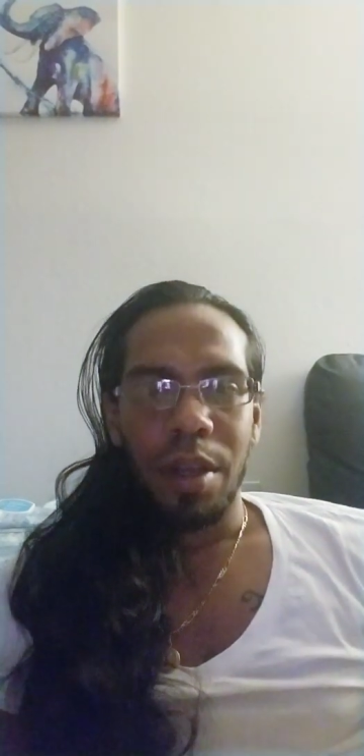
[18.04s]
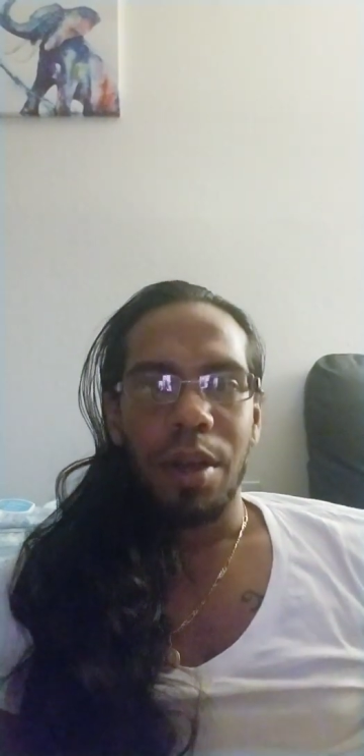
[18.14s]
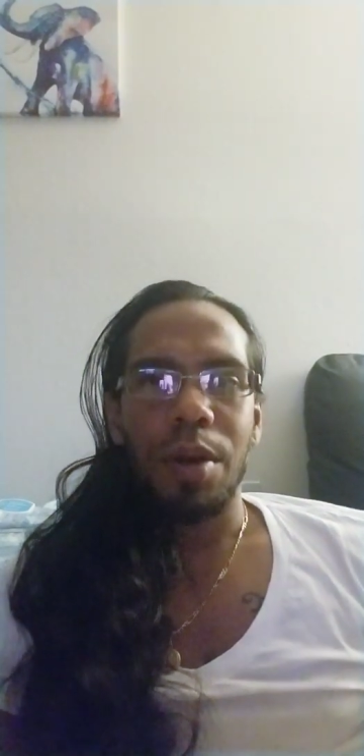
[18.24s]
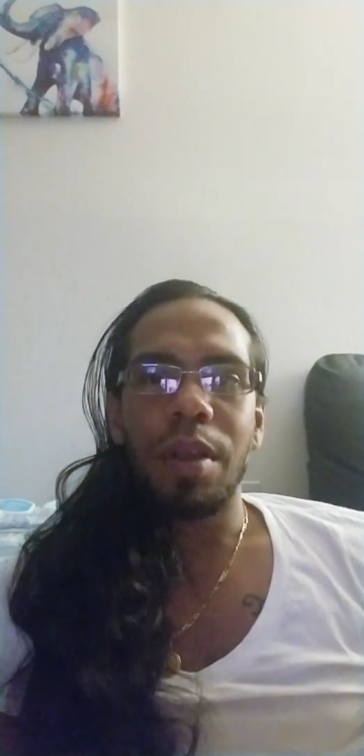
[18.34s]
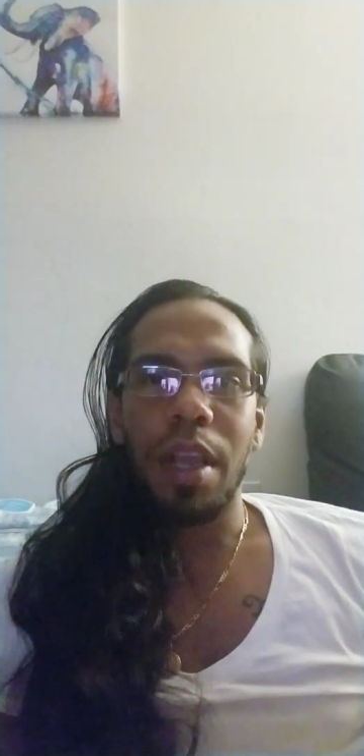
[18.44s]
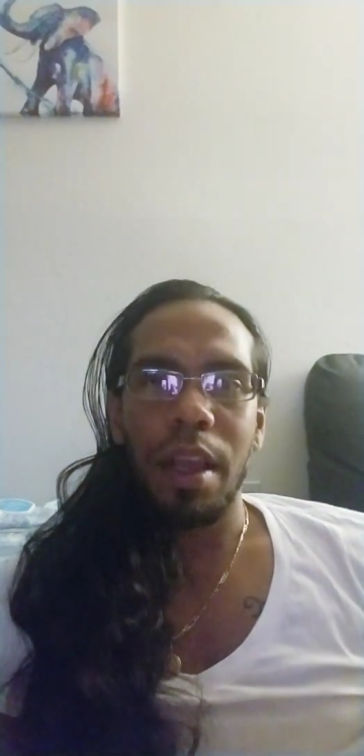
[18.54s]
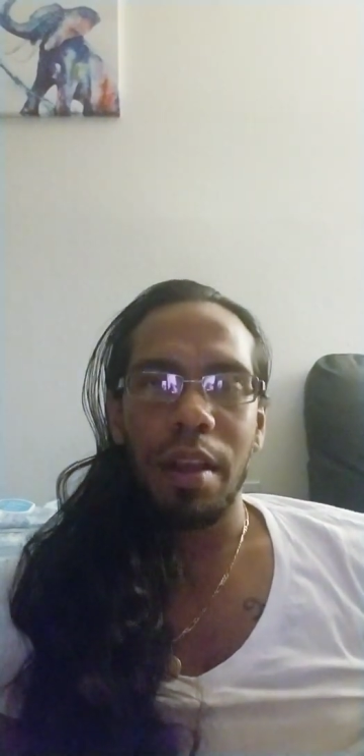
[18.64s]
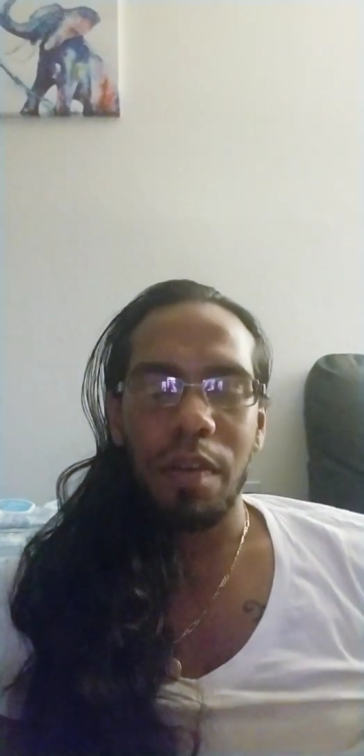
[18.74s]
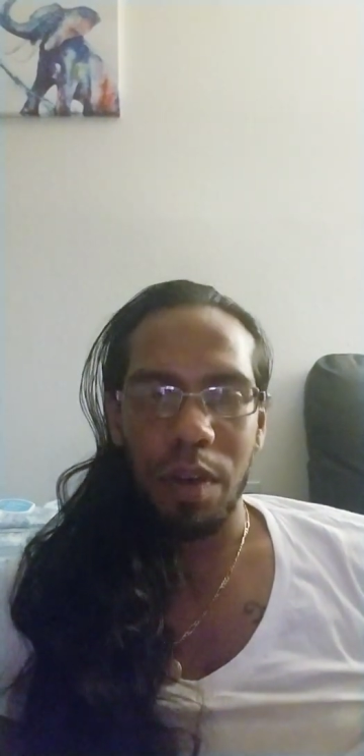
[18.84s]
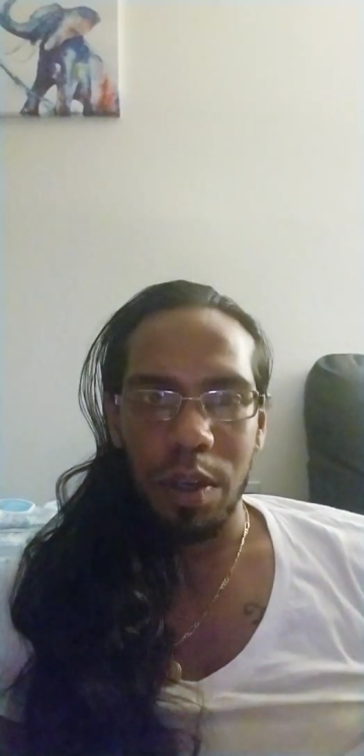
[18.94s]
Okay,
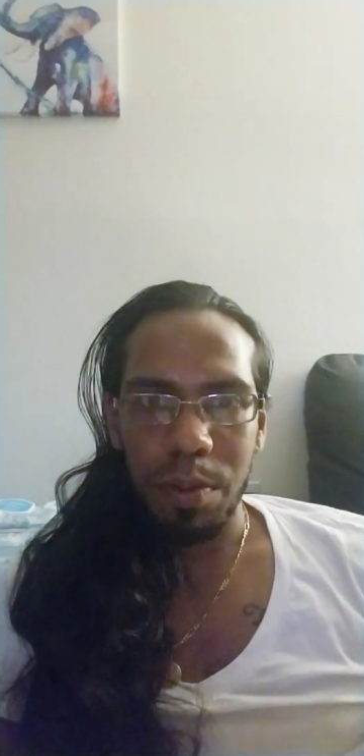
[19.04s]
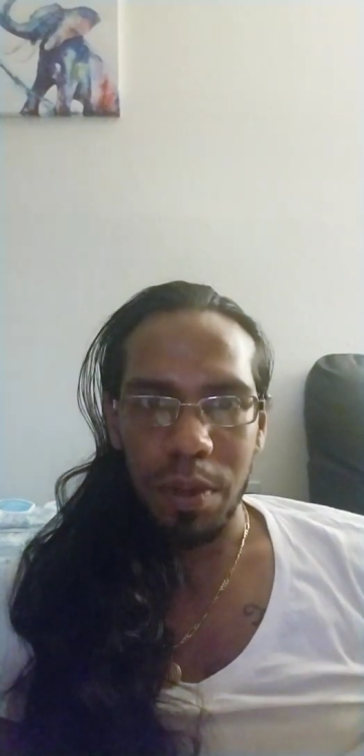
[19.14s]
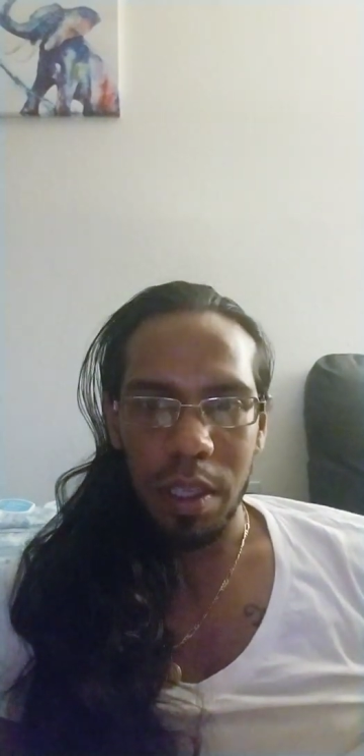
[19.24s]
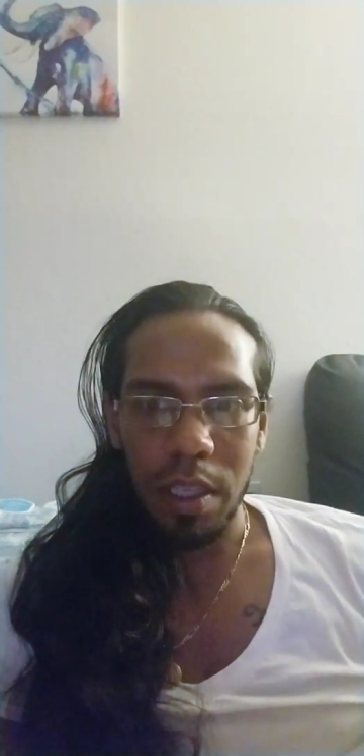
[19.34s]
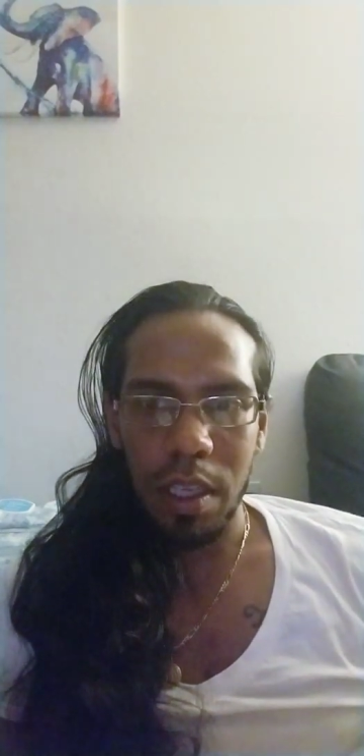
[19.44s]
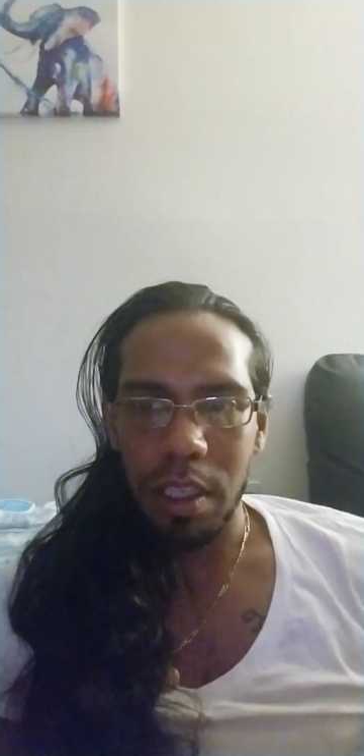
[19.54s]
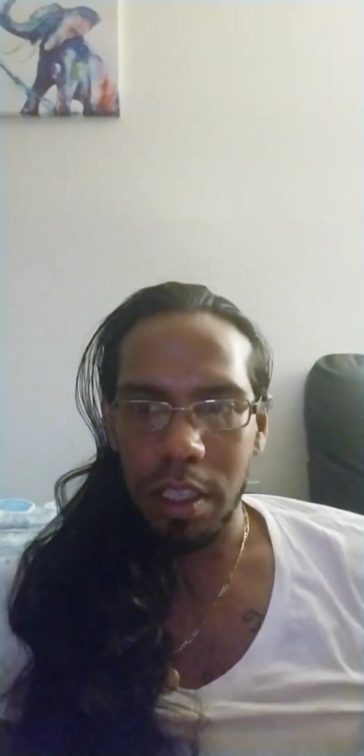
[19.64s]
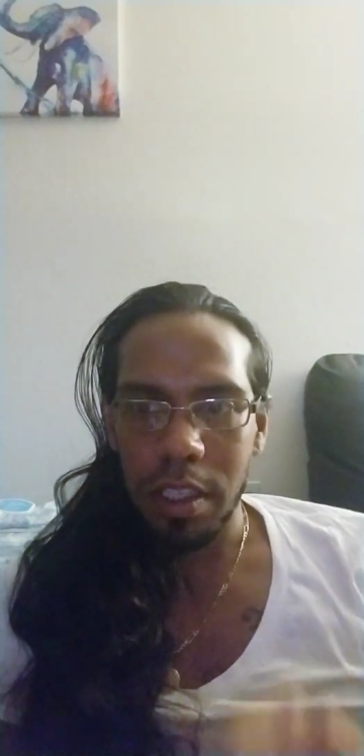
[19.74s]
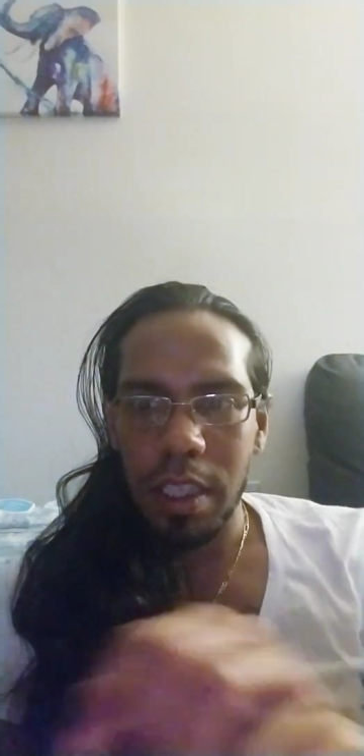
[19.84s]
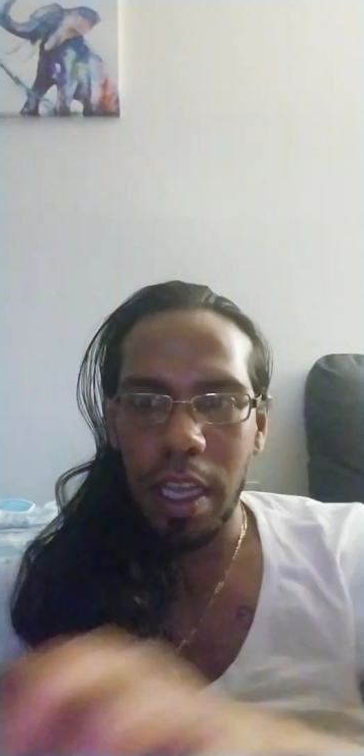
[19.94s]
first we need to
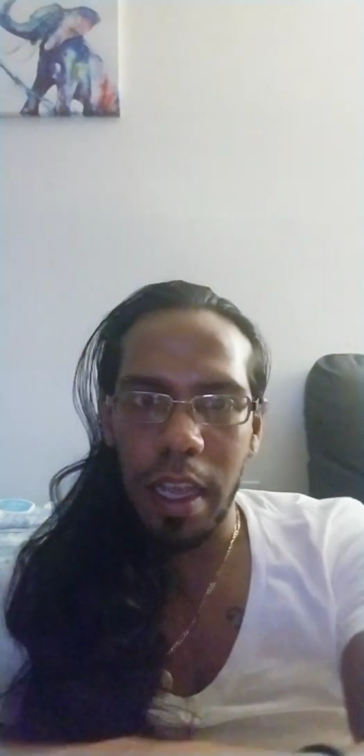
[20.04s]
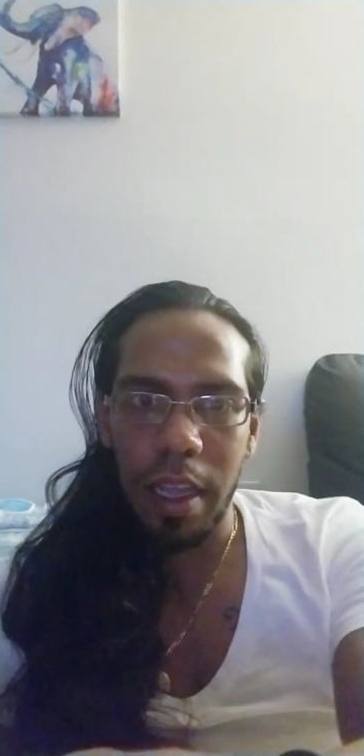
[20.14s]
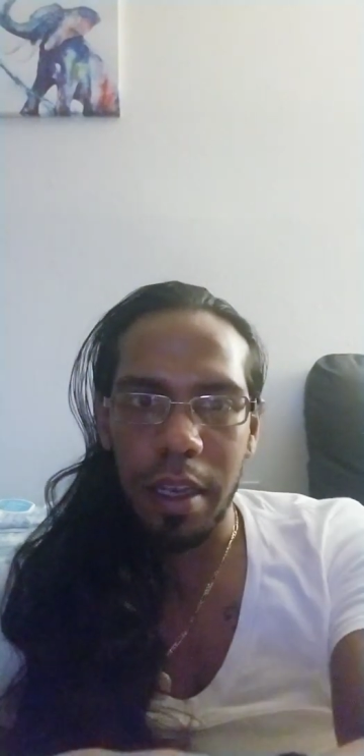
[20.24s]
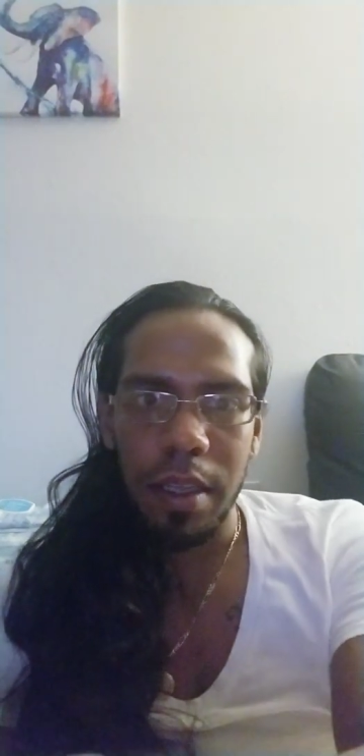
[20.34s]
understand